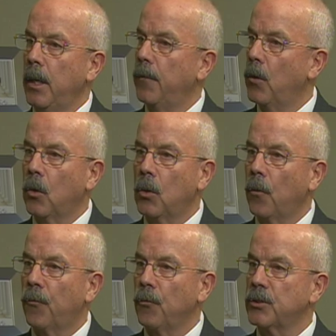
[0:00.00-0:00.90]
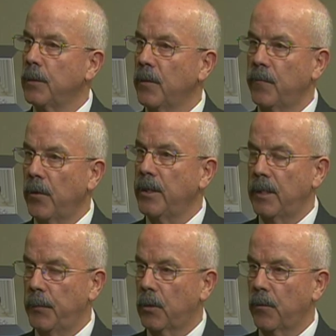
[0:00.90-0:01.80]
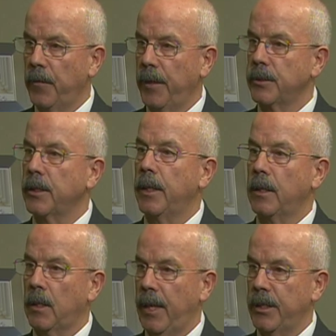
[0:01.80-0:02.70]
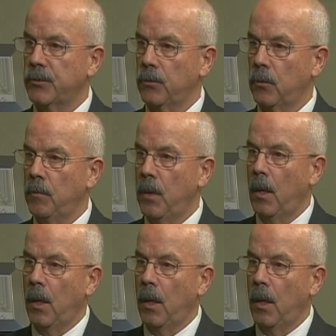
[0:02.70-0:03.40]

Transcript: and they'll go through some of the very typical things in classroom.